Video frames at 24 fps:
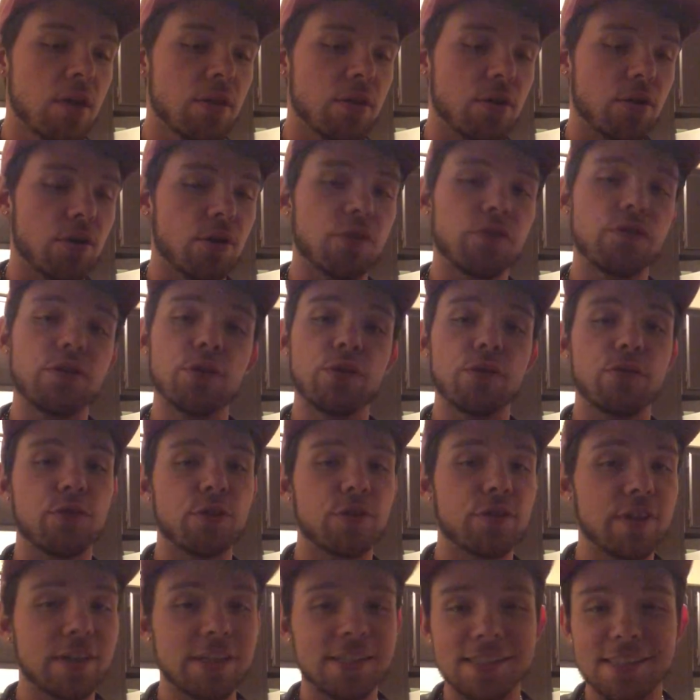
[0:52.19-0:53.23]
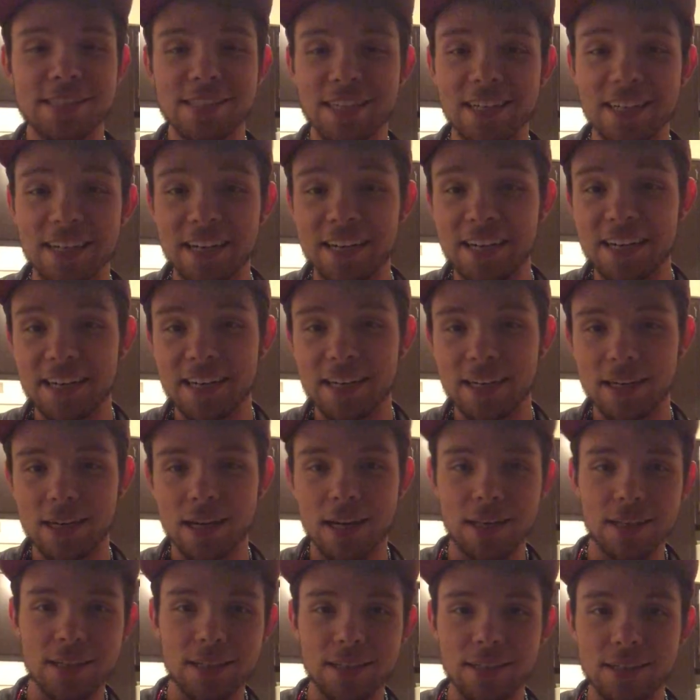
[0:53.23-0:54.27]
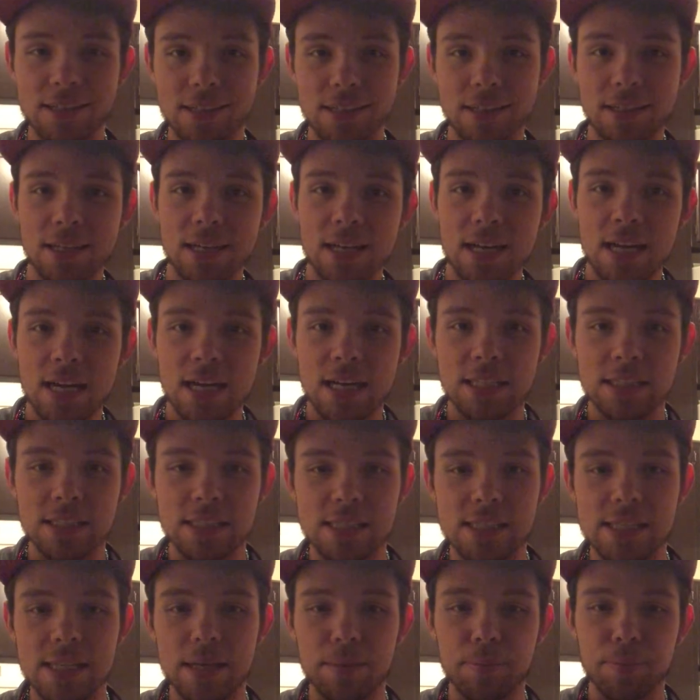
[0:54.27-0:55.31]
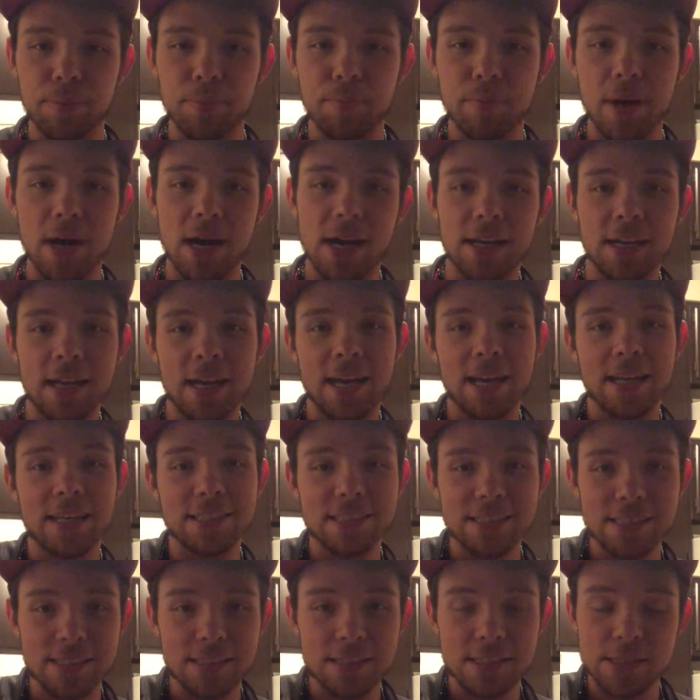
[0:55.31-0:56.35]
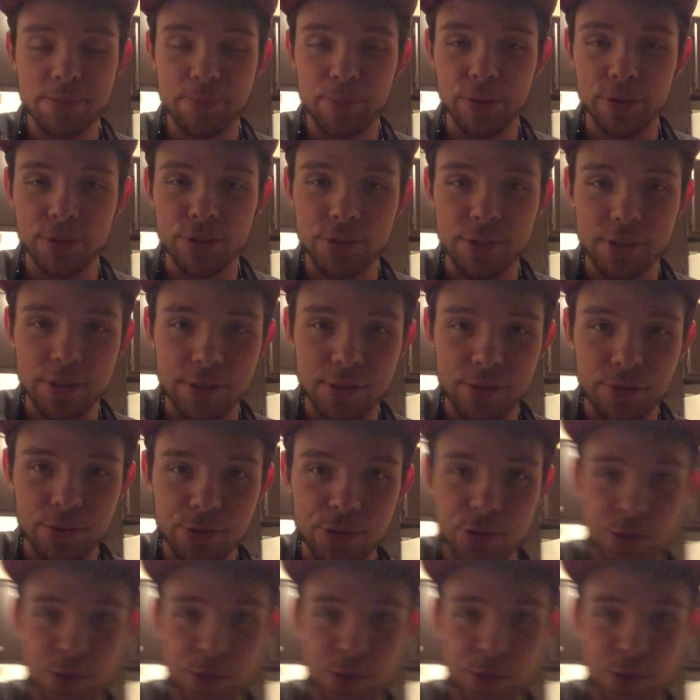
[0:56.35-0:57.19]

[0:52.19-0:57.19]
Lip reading: There are a few different things that I kind of dip my hands in spiritually, so